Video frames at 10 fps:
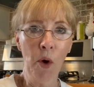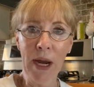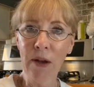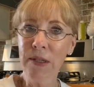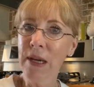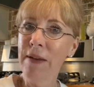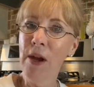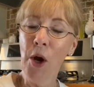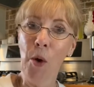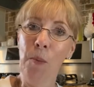outside the
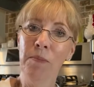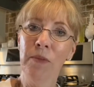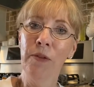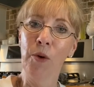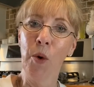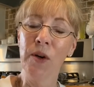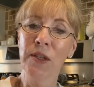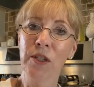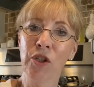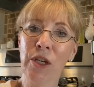home, of
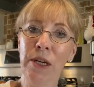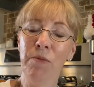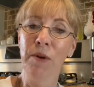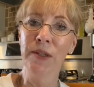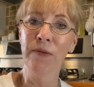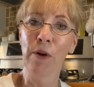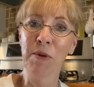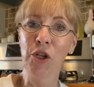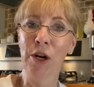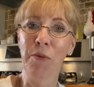course. She was from a
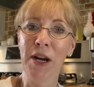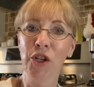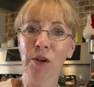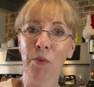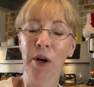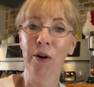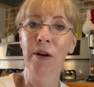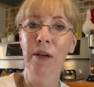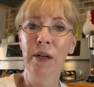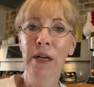generation where
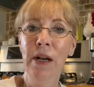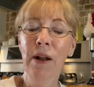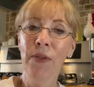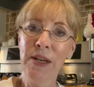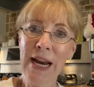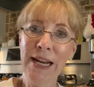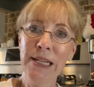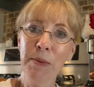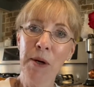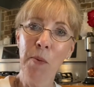the daddies
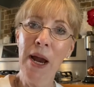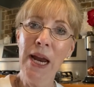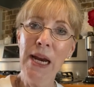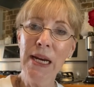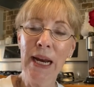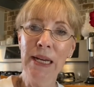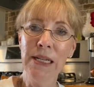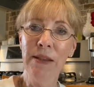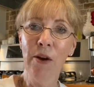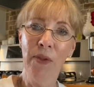went away and
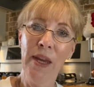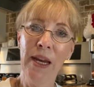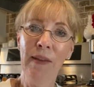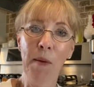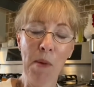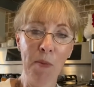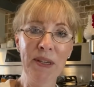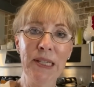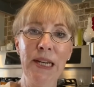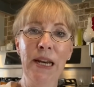did their thing and the mamas
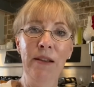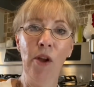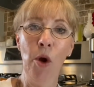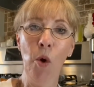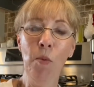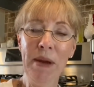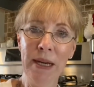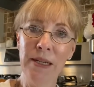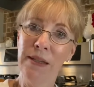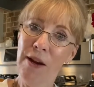stayed in the home
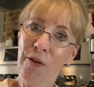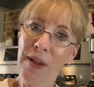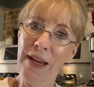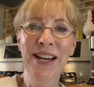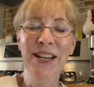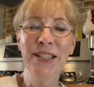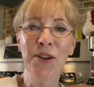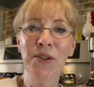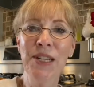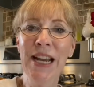and did their thing. So
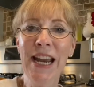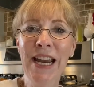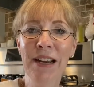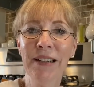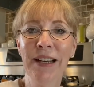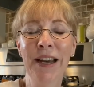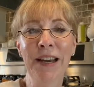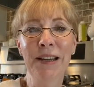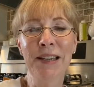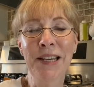today
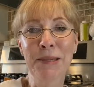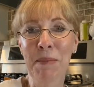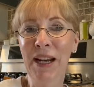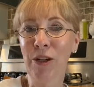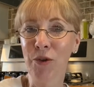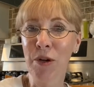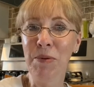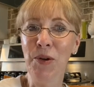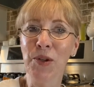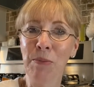is my little
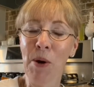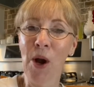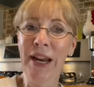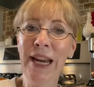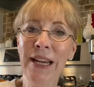tribute to Bonnie,